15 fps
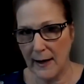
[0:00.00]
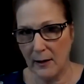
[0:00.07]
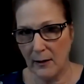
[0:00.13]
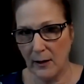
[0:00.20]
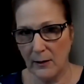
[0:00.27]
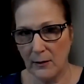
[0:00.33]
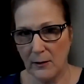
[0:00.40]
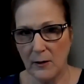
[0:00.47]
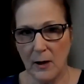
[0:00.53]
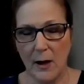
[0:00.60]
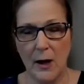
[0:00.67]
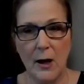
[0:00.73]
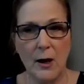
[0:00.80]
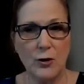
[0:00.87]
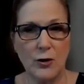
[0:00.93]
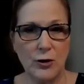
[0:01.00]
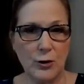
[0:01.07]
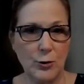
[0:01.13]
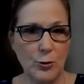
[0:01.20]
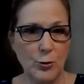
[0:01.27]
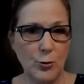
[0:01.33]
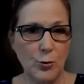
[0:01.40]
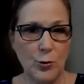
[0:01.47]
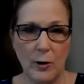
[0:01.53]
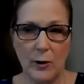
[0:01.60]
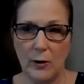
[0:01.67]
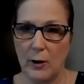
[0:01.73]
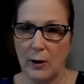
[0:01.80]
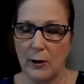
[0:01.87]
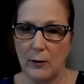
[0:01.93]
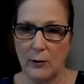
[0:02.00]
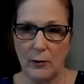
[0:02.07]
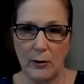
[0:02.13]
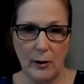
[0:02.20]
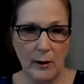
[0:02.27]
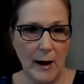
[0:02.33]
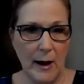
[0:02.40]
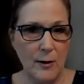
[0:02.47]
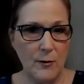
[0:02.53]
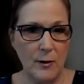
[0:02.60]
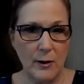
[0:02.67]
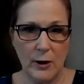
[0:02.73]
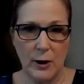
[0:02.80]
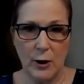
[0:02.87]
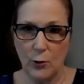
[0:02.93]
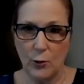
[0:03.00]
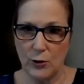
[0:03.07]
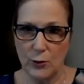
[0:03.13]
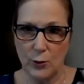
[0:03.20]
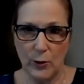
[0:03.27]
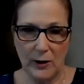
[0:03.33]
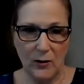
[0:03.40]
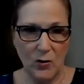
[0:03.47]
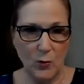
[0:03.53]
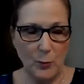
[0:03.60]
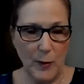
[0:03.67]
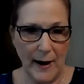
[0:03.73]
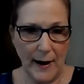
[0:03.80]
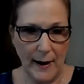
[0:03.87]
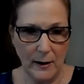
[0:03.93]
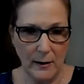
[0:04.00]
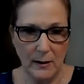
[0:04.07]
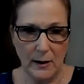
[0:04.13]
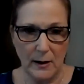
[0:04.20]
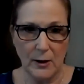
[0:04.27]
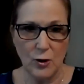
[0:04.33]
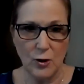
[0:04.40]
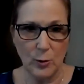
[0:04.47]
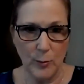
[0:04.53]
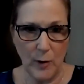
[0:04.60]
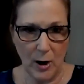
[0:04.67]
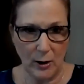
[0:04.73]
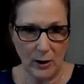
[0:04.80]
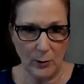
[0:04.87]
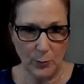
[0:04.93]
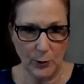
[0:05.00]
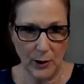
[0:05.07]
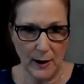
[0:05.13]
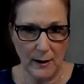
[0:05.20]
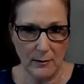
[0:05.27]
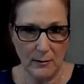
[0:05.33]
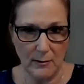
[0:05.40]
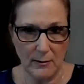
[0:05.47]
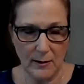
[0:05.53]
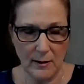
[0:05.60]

talent, to and you know to expand in your marketplace